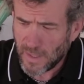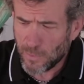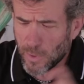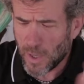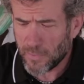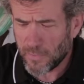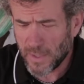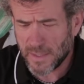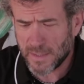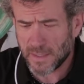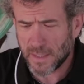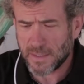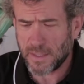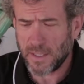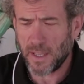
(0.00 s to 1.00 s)
roughly
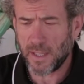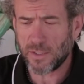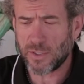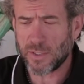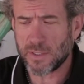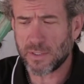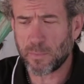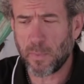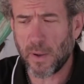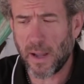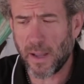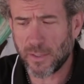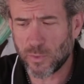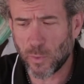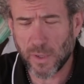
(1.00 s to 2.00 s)
60 inches
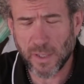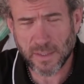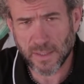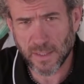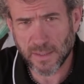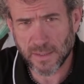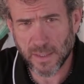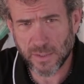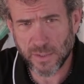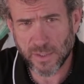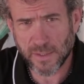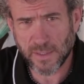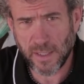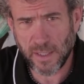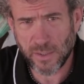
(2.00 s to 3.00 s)
by 26
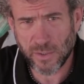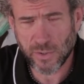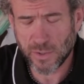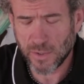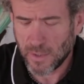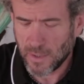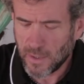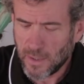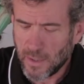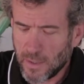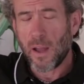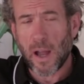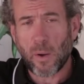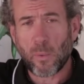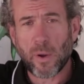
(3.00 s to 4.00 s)
inches each.
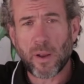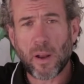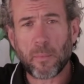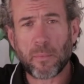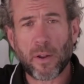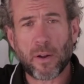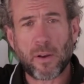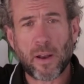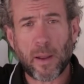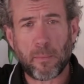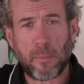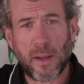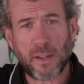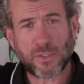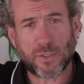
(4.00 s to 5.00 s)
I went up there and I
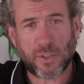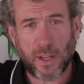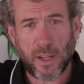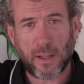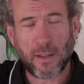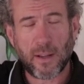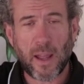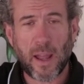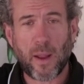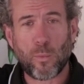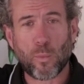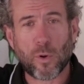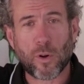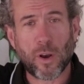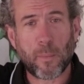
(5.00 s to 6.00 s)
measured it,
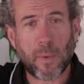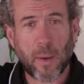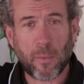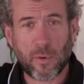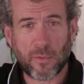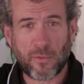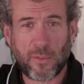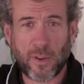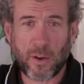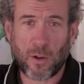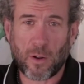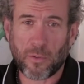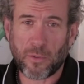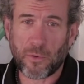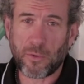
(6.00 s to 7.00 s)
and we're going to be able to fit
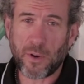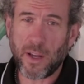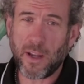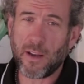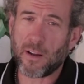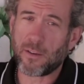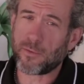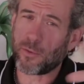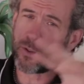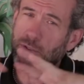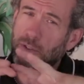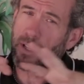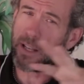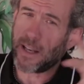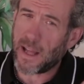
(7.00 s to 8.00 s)
all 3.
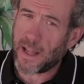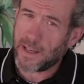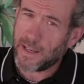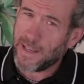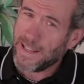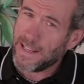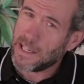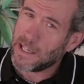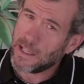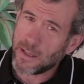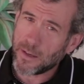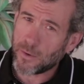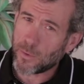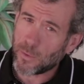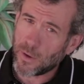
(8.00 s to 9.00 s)
Unfortunately, not
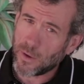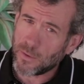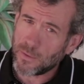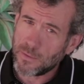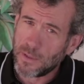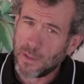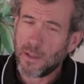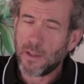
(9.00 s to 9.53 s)
neatly in a row,